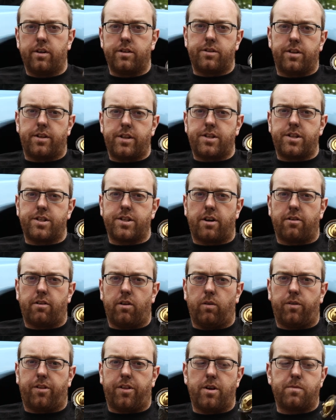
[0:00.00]
So this is our
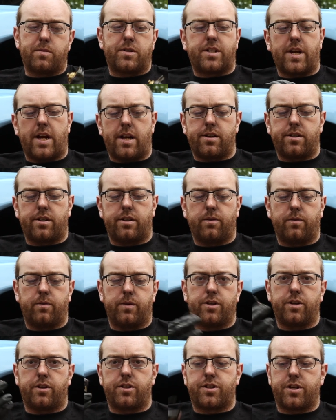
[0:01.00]
old thermostat.
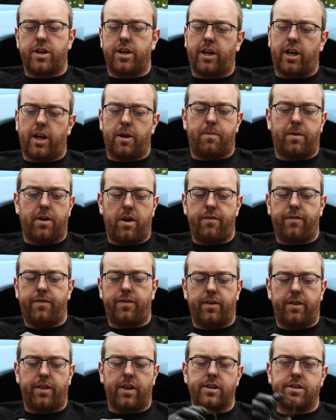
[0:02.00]
We took the circlip
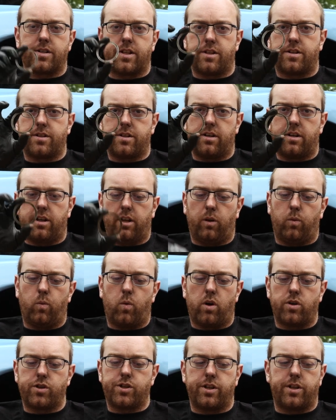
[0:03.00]
off, and there's this little
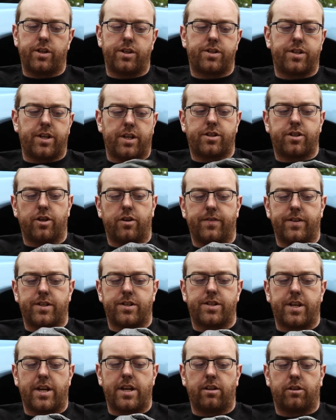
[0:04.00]
washer that sits over the
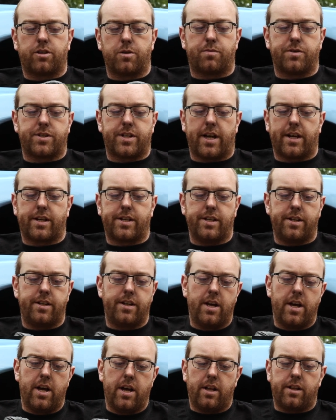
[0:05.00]
seal to protect it.
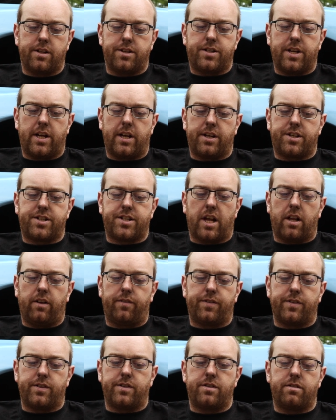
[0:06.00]
The seal
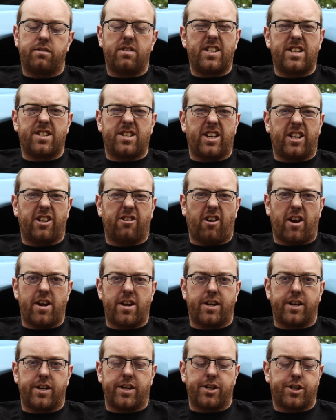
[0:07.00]
itself isn't in
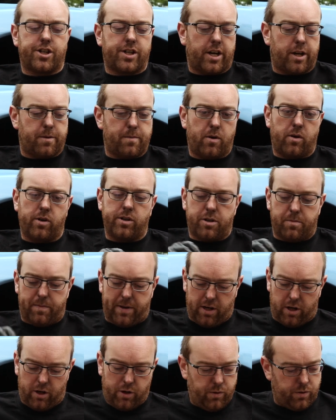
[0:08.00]
great condition anymore. It's a
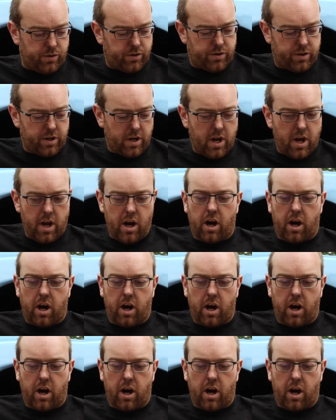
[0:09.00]
bit loose.